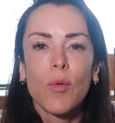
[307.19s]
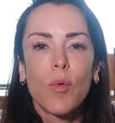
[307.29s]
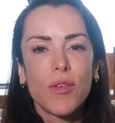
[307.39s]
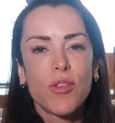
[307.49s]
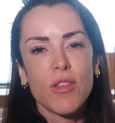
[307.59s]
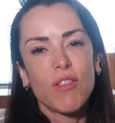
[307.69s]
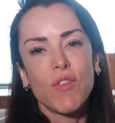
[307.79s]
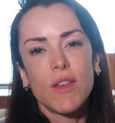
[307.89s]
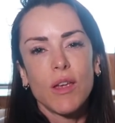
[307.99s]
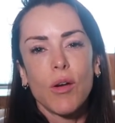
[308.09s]
watch this
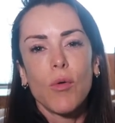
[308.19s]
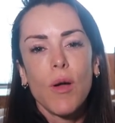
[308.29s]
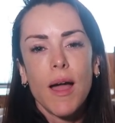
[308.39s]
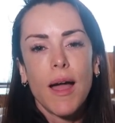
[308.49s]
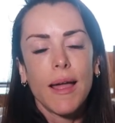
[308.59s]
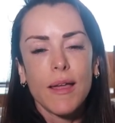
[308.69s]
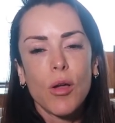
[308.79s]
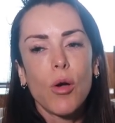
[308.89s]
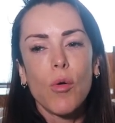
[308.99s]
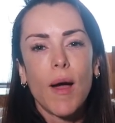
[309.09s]
video and
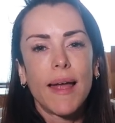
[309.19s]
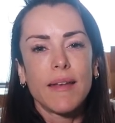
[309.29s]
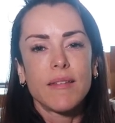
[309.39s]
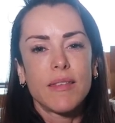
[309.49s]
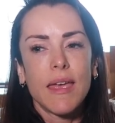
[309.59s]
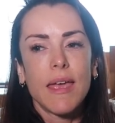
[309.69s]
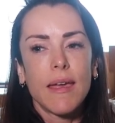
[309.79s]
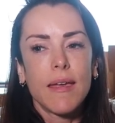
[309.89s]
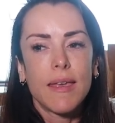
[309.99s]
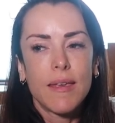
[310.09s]
go and
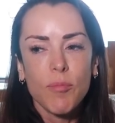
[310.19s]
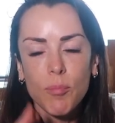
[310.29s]
they